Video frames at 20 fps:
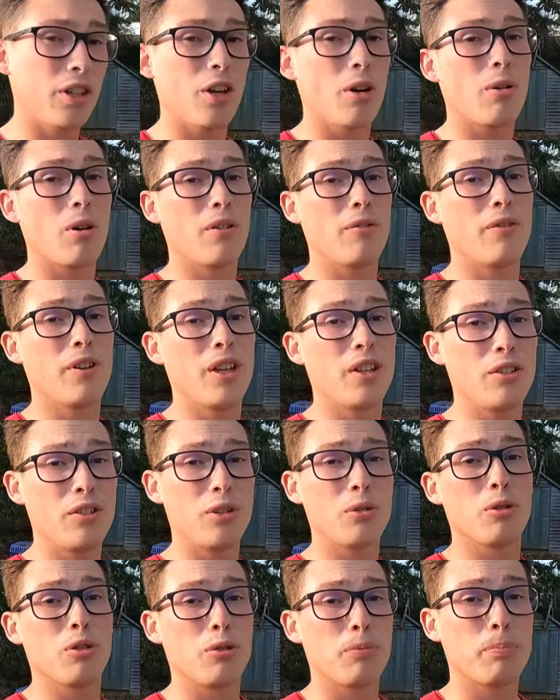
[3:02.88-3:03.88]
you don't want to feed
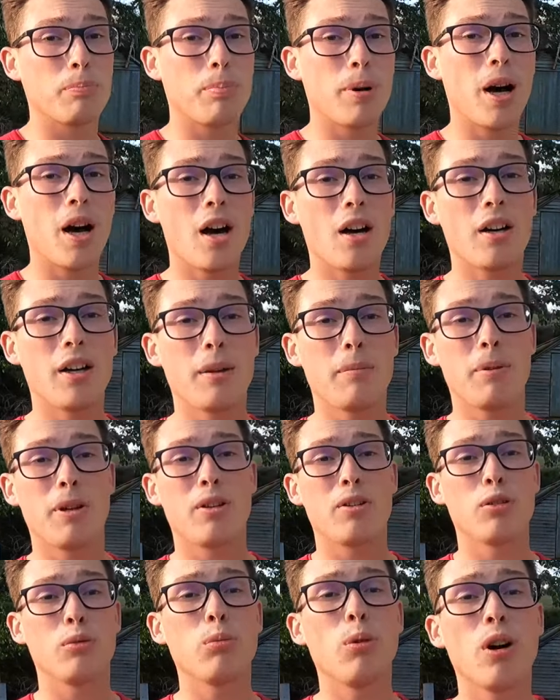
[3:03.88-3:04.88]
too much barley
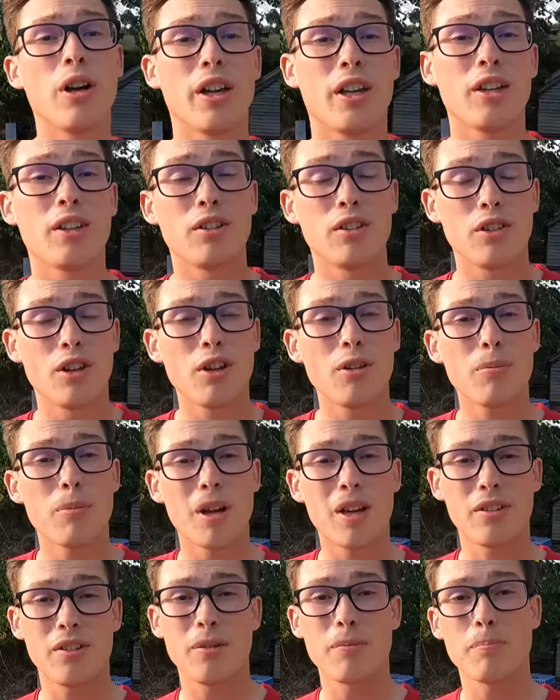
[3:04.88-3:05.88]
because what it can do
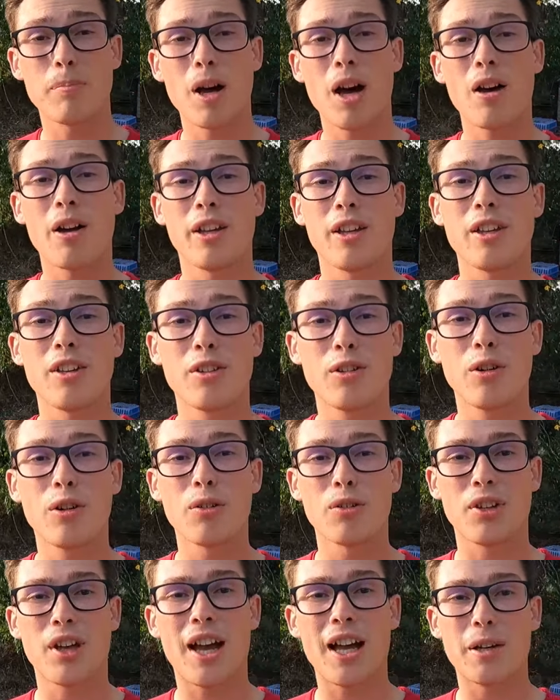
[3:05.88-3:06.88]
basically barley can
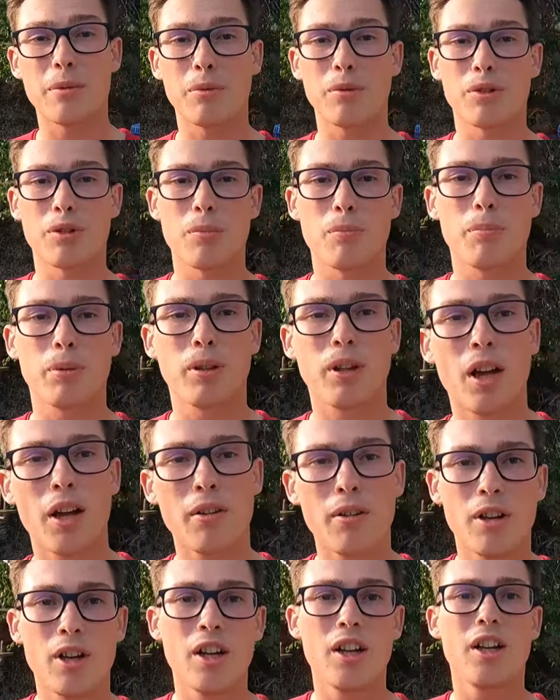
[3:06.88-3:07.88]
cause the animal to
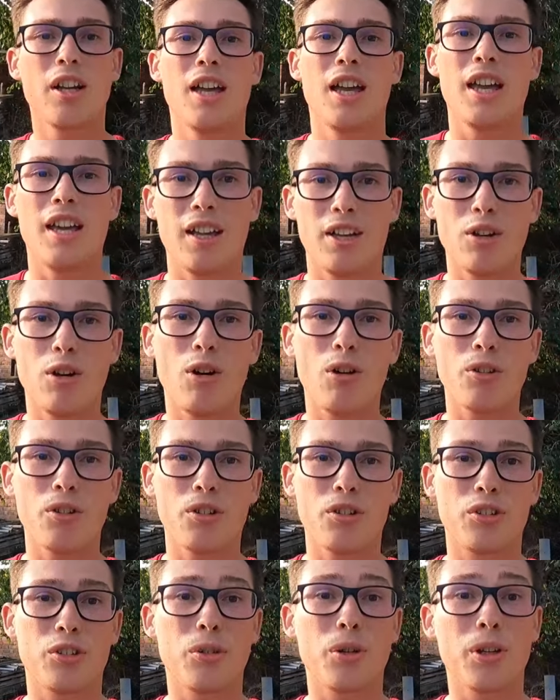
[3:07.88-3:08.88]
bloat it
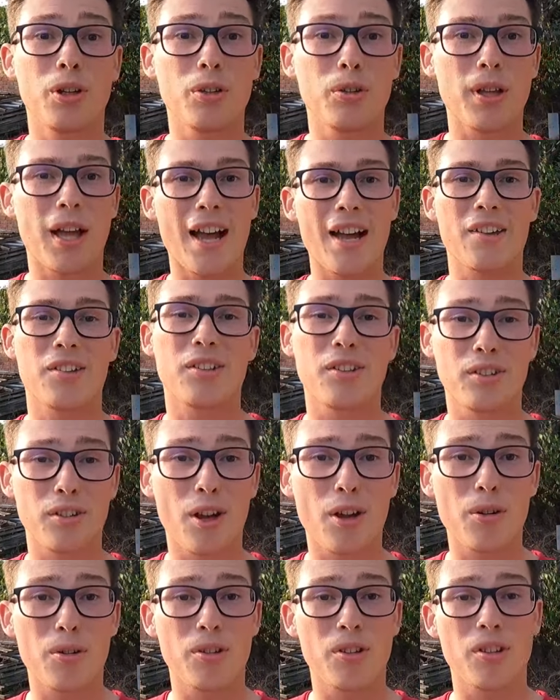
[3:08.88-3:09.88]
causes something called
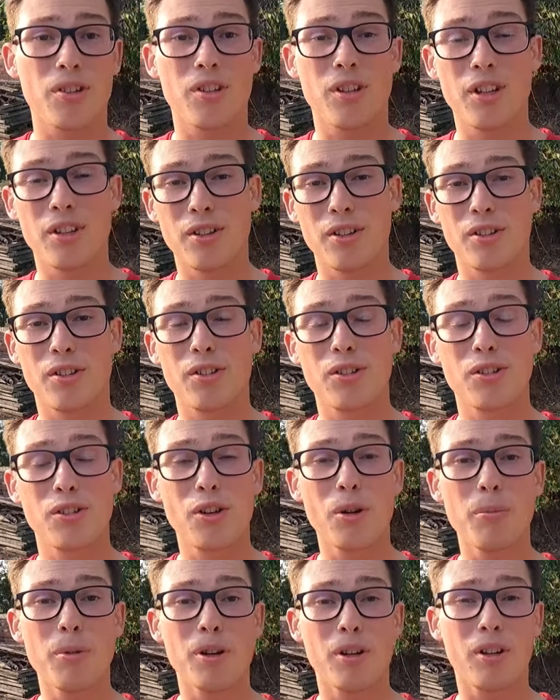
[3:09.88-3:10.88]
acidosis in the
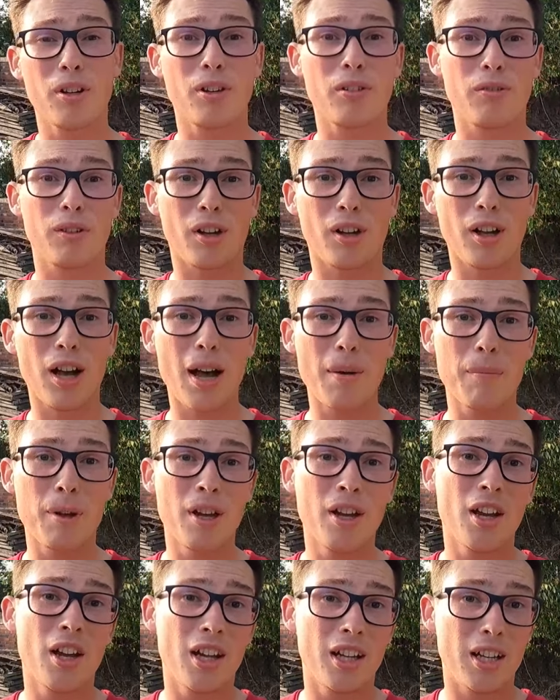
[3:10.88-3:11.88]
stomach of a lamb
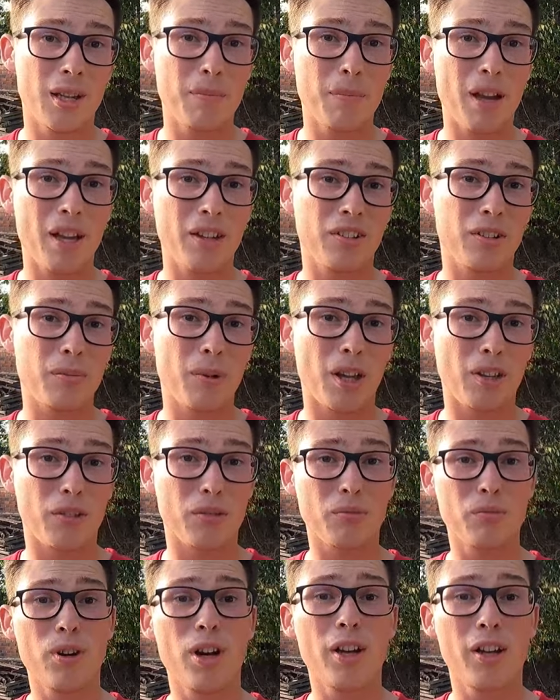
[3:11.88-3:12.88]
it basically makes
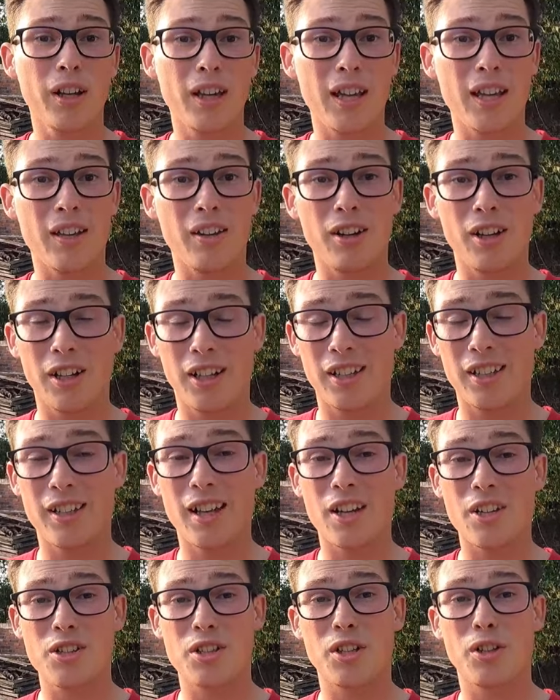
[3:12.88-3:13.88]
them really ill it can
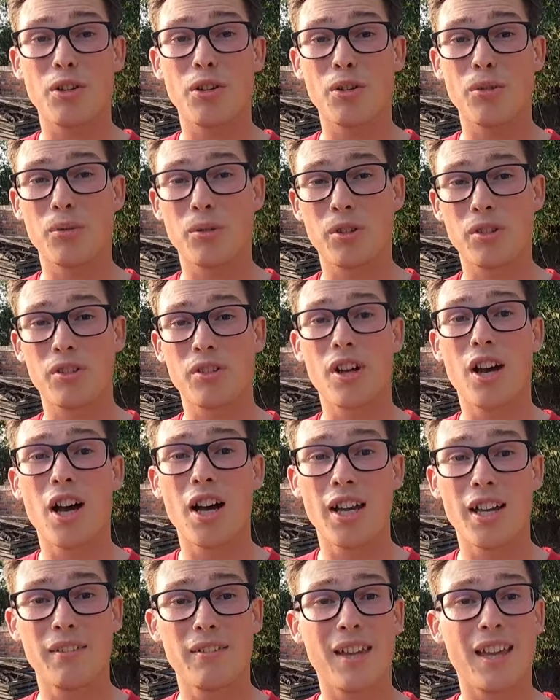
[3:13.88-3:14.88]
actually cause them to
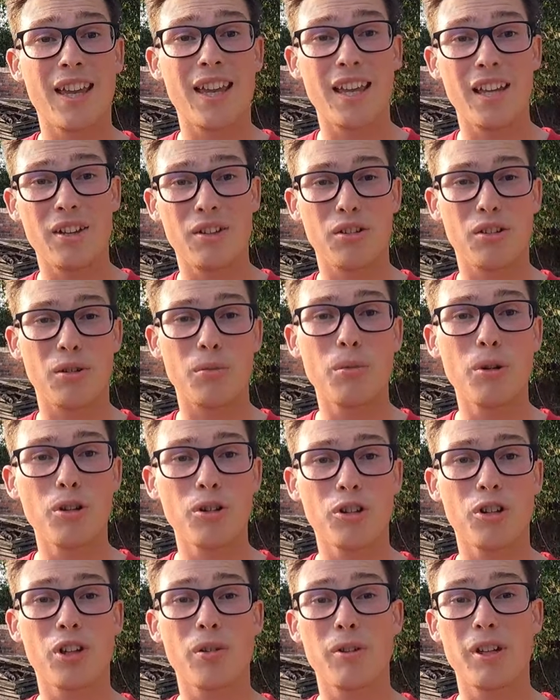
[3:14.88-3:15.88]
die if they eat too
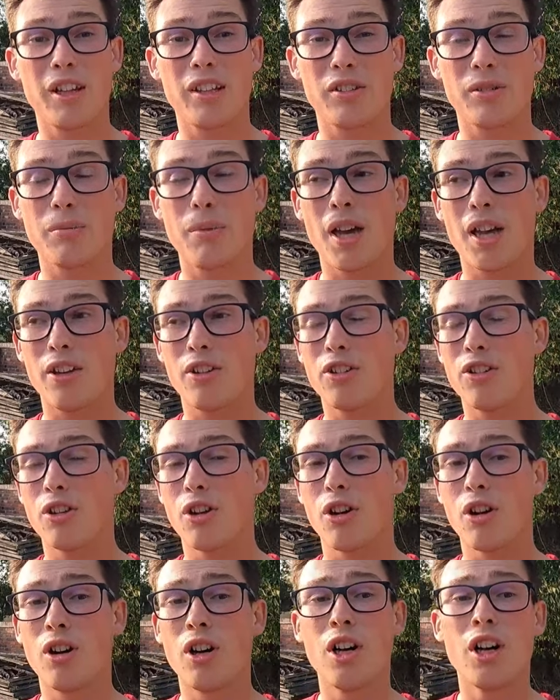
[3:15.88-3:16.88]
much so you need to make
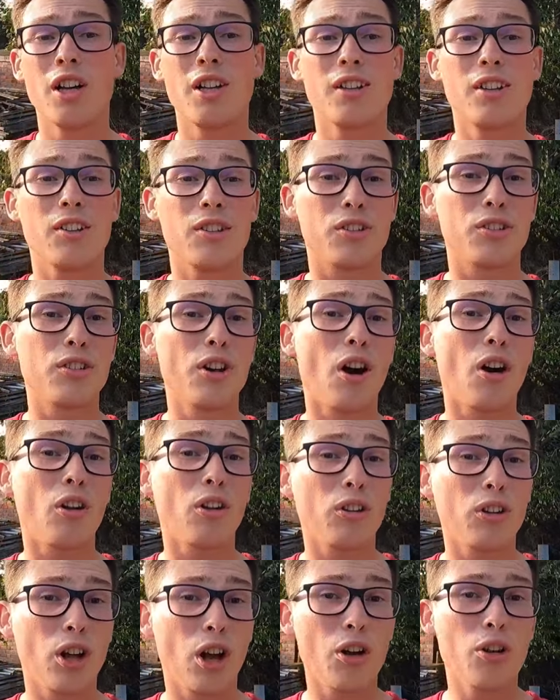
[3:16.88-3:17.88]
sure there's not
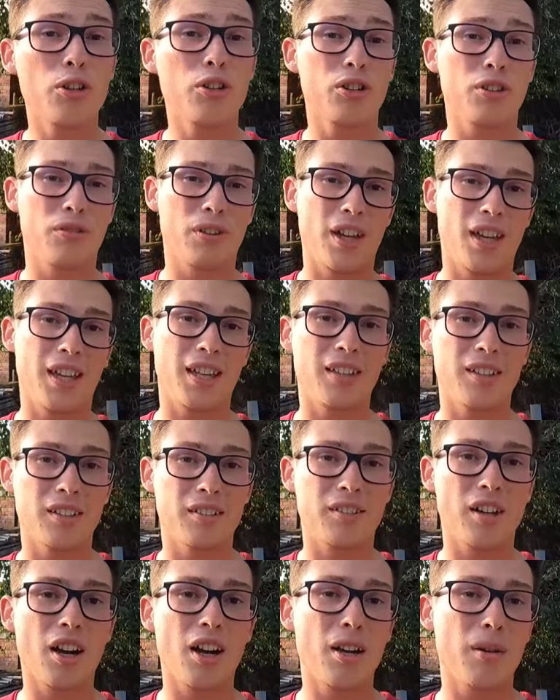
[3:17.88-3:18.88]
loads of it in the
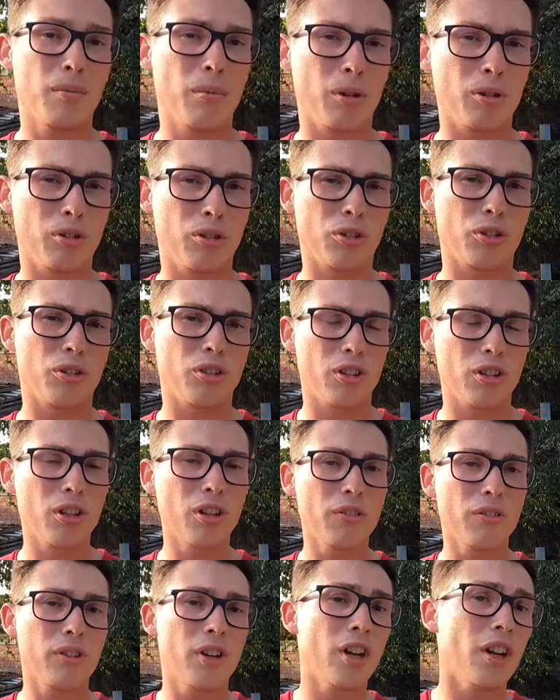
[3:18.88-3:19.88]
diet but just
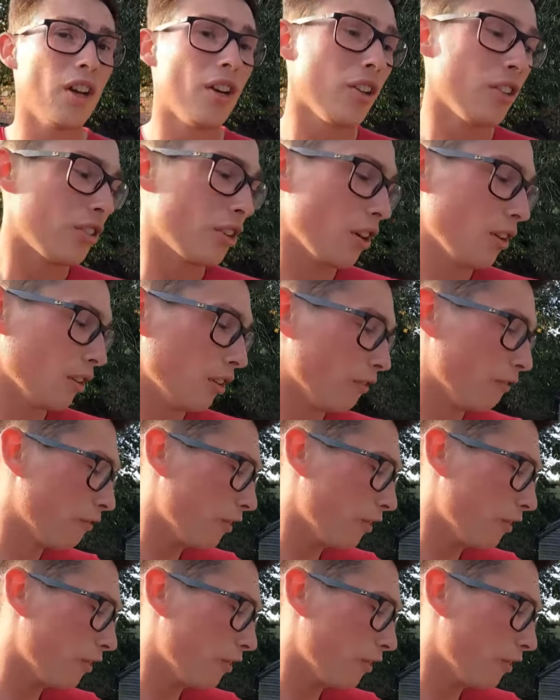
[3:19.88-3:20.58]
enough so the